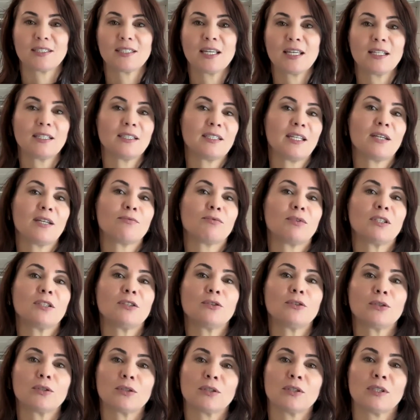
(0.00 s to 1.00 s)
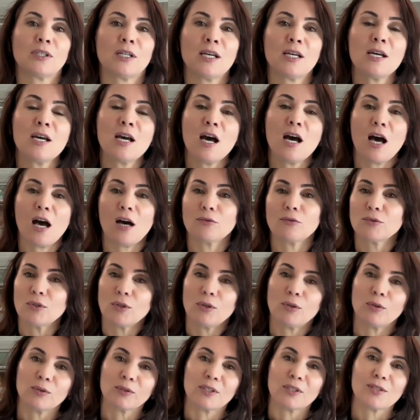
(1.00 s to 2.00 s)
Then they will learn how to
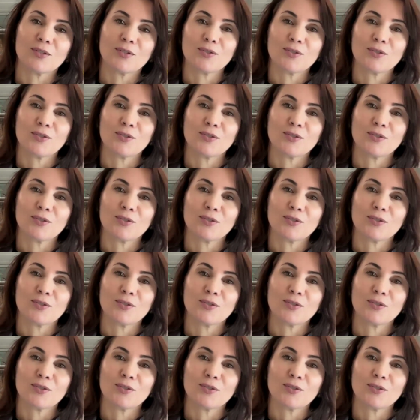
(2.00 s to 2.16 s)
hold a